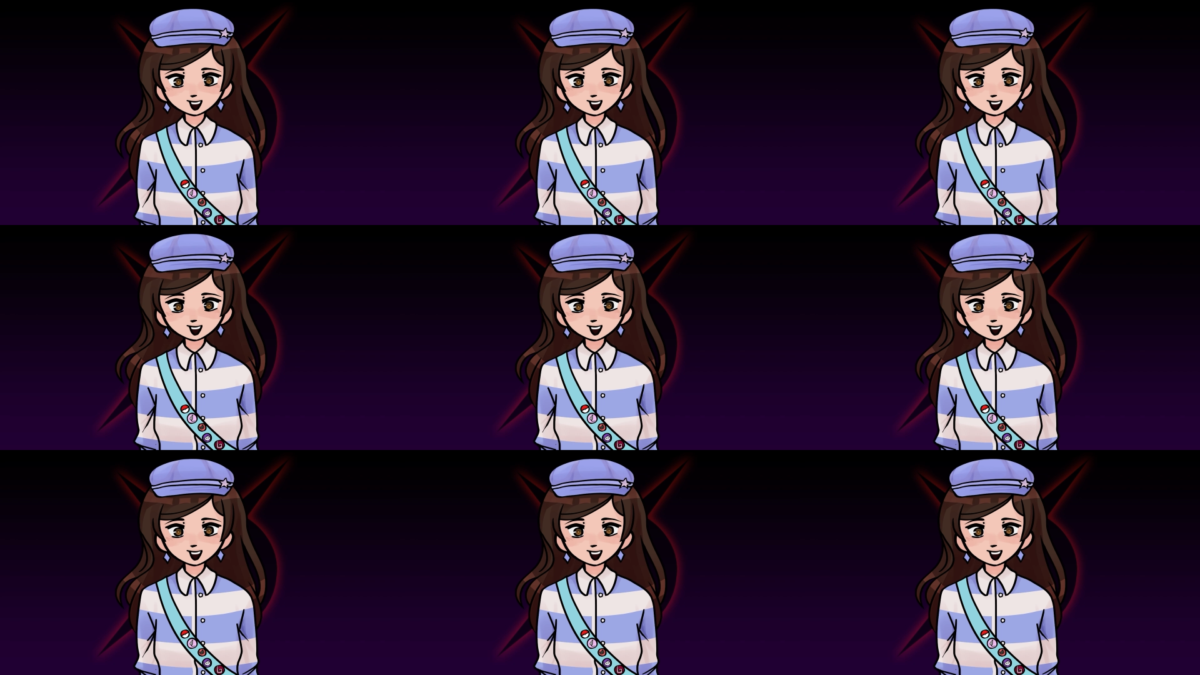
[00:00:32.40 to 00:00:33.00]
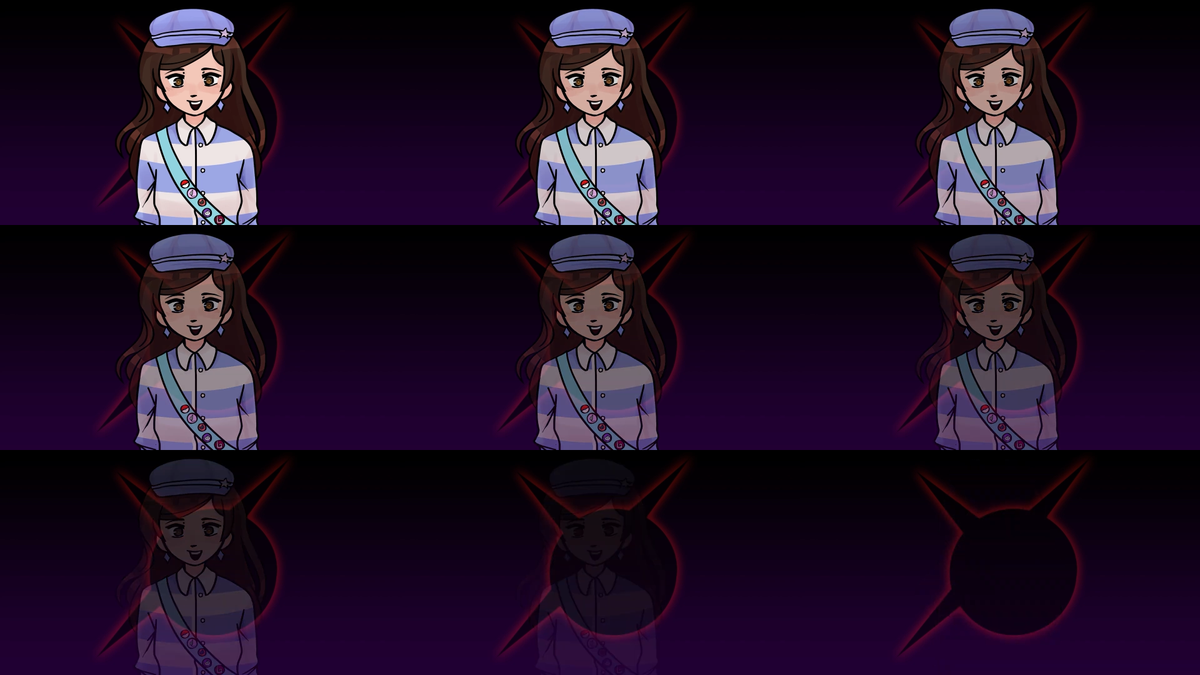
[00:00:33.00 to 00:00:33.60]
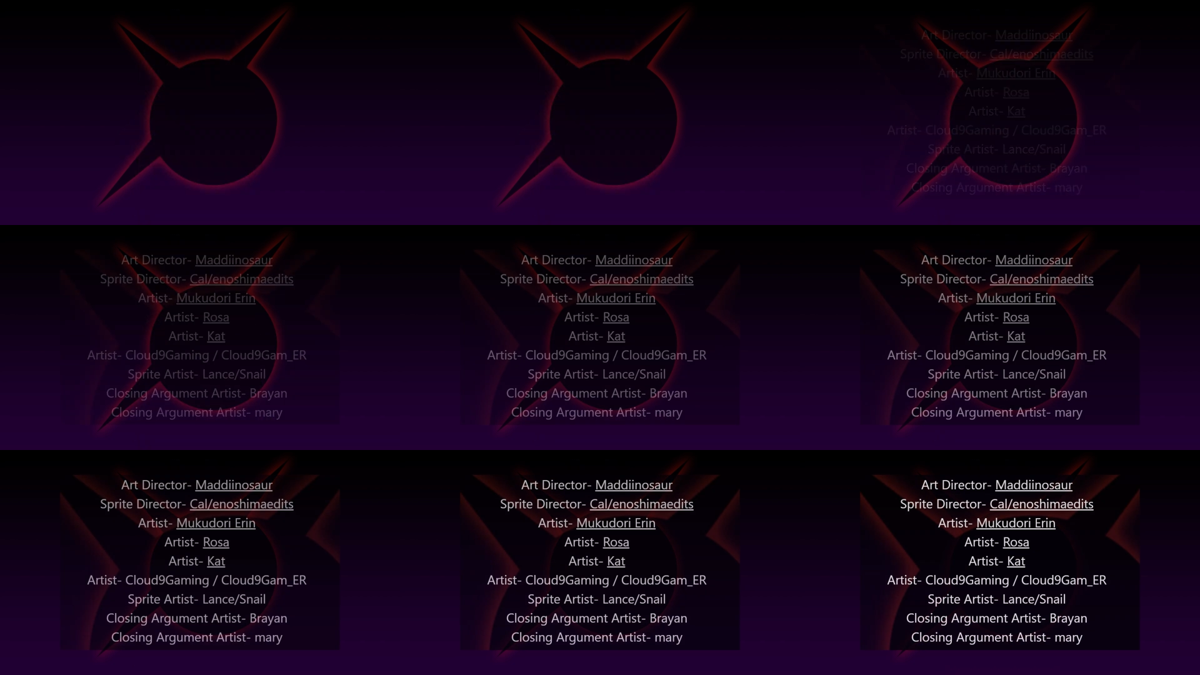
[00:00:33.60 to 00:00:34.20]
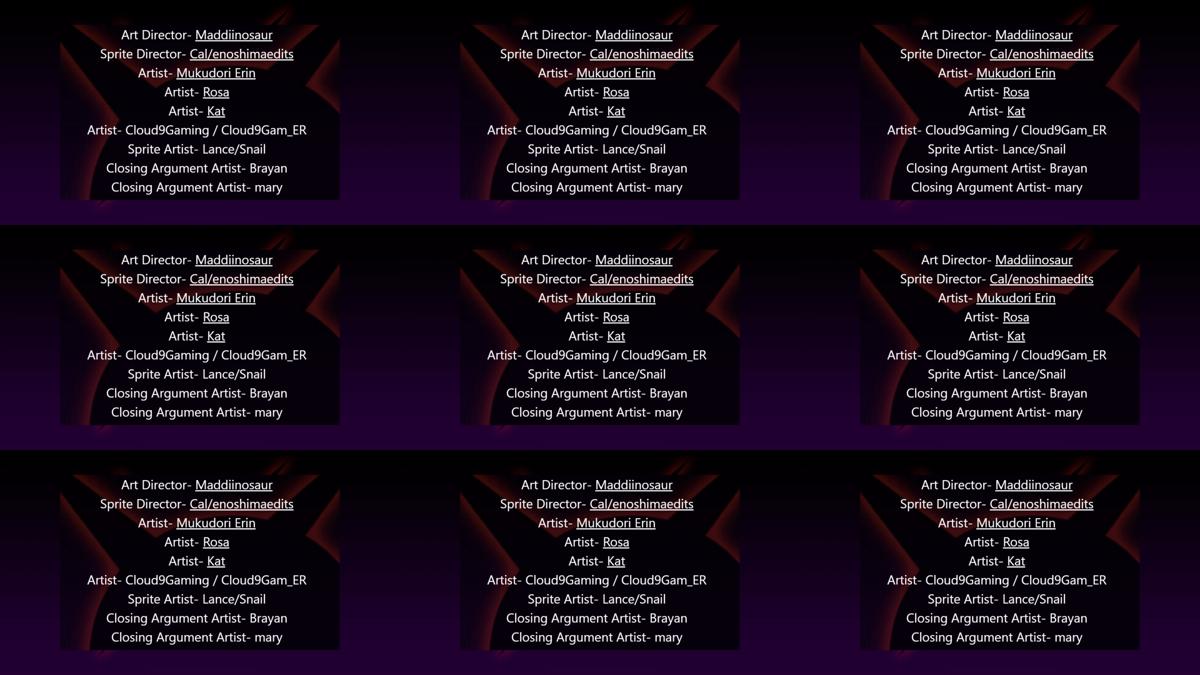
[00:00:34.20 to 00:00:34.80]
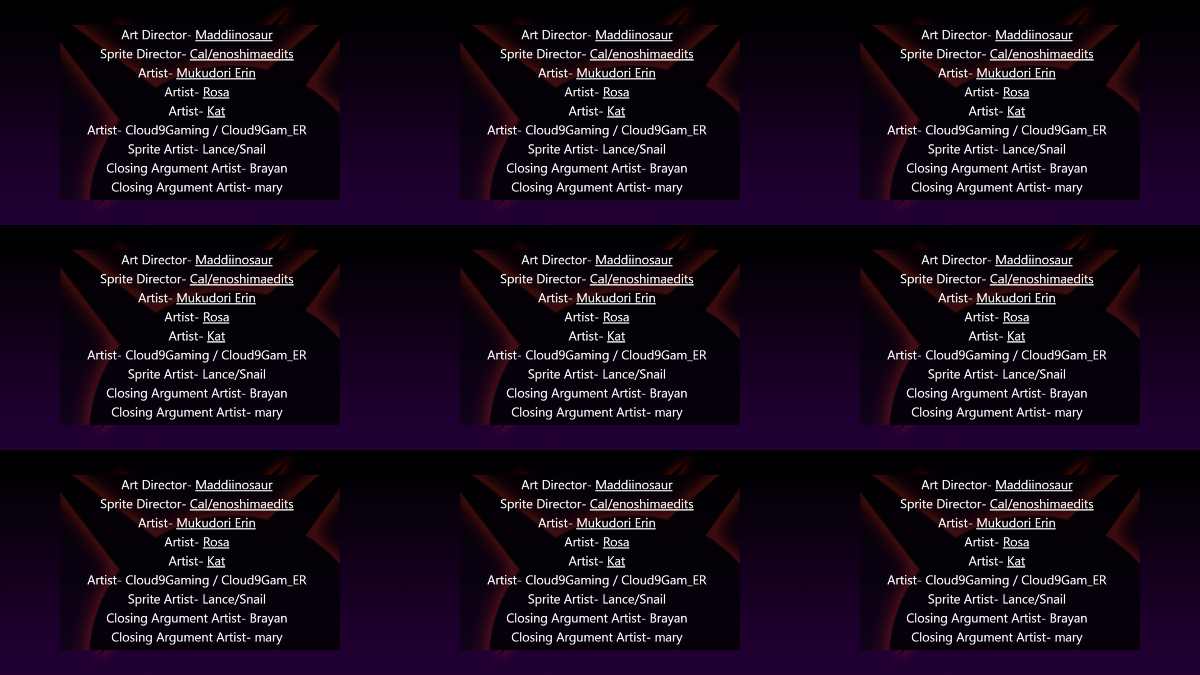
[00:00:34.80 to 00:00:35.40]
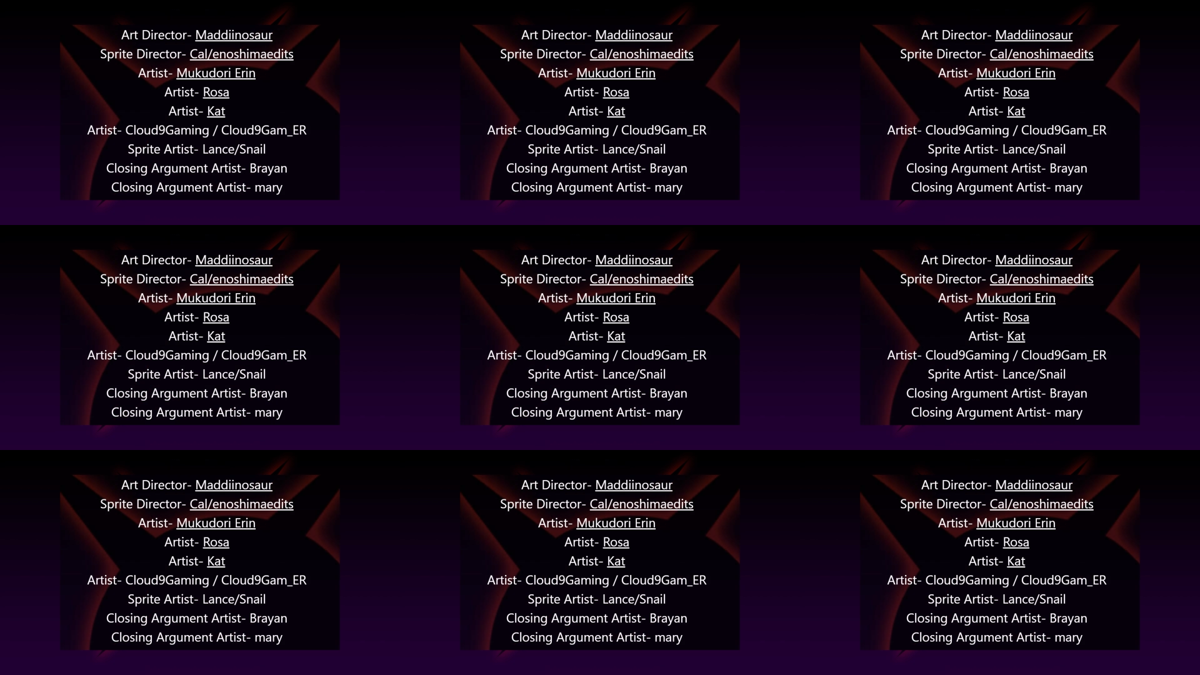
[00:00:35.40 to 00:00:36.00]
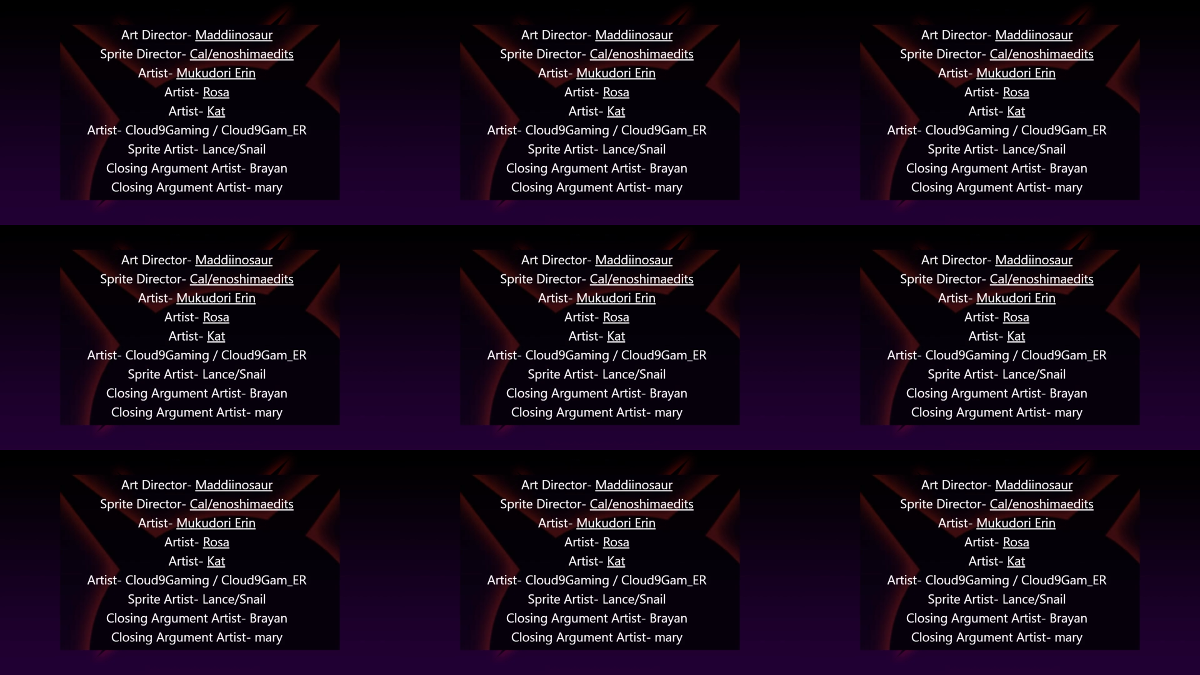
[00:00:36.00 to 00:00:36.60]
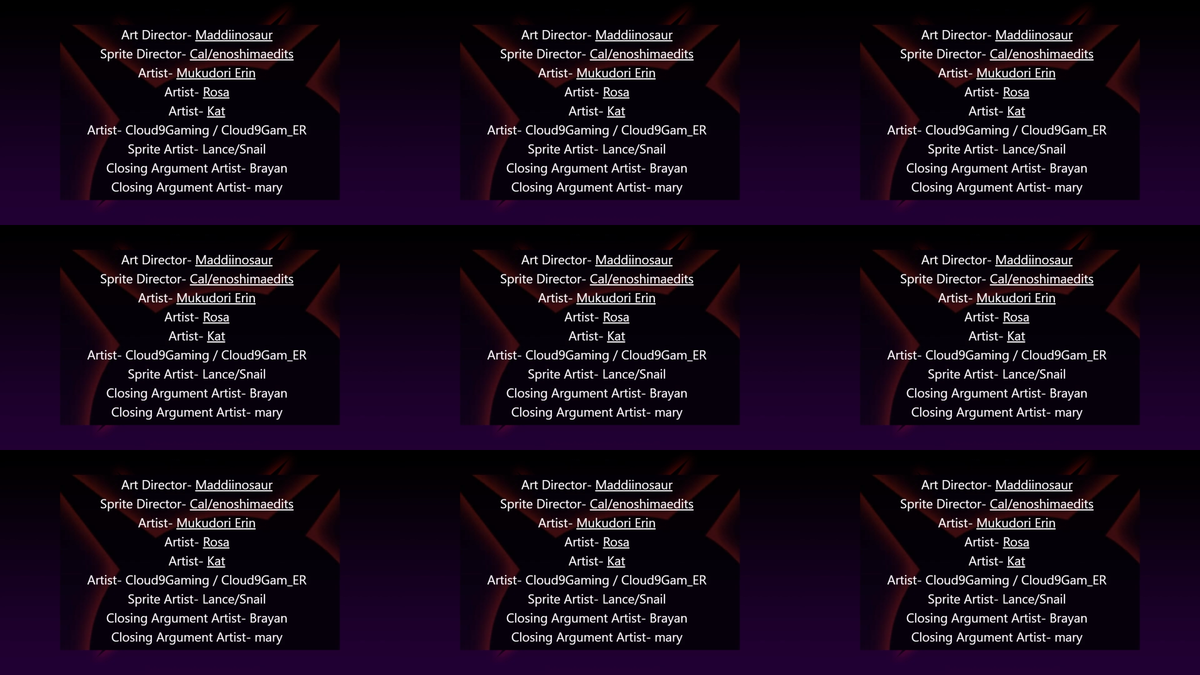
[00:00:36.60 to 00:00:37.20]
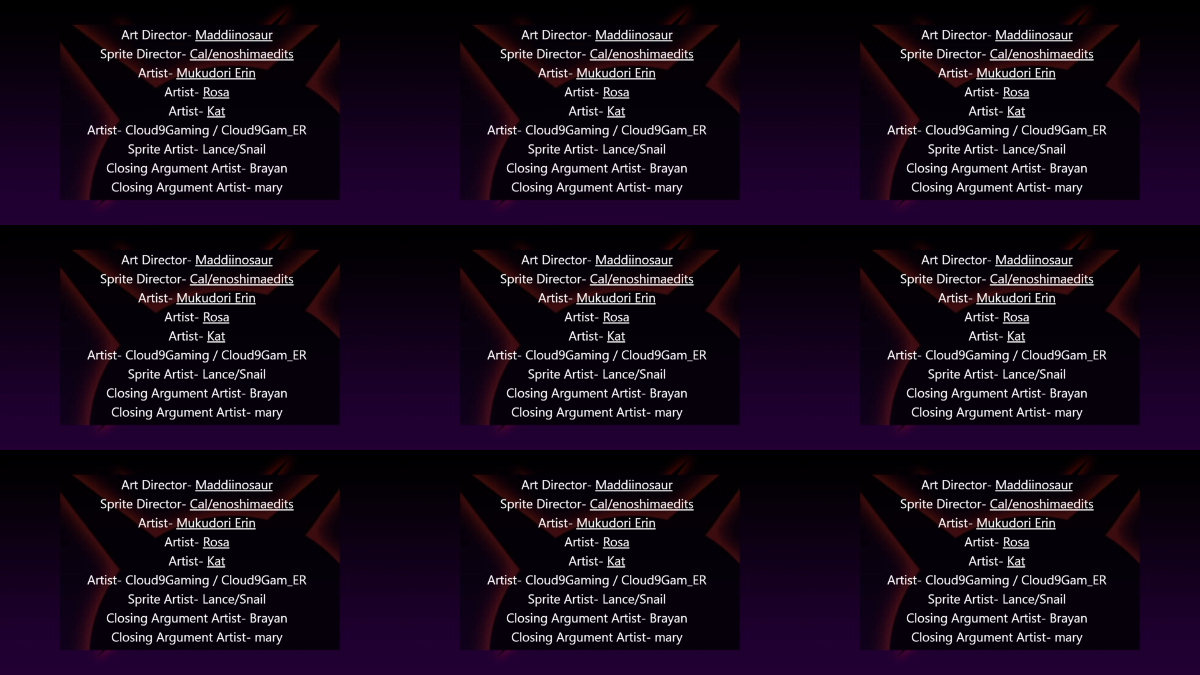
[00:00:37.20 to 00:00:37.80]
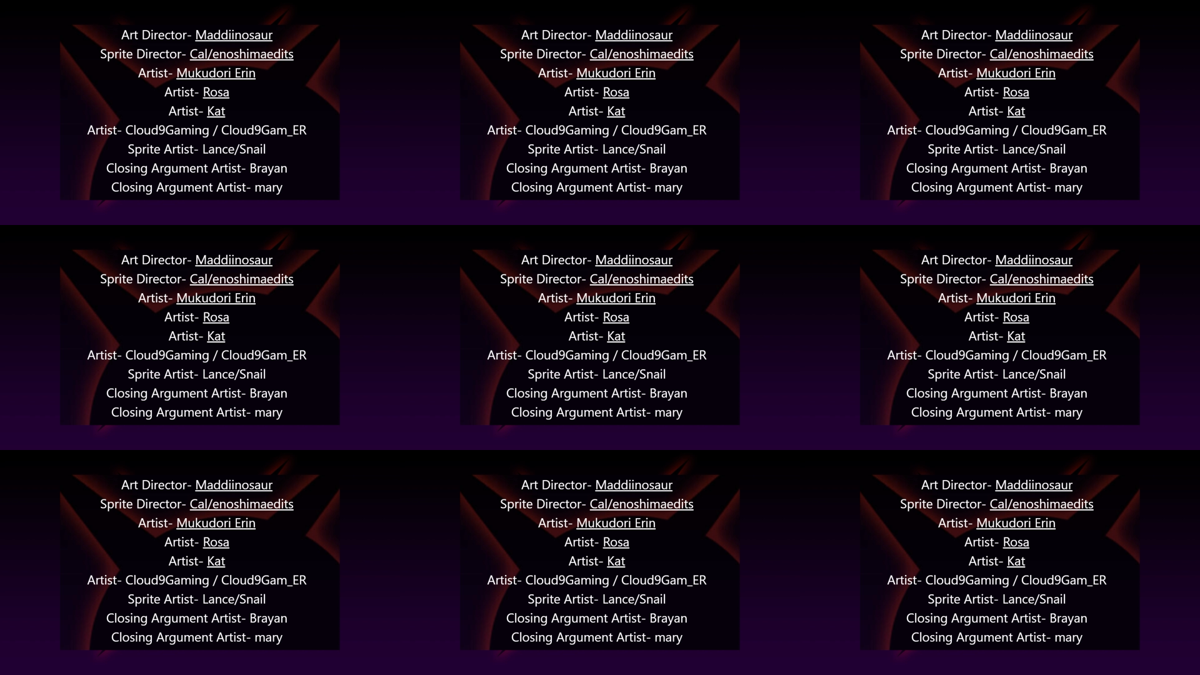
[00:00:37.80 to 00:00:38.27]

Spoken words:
Nobody's mouth can be seen.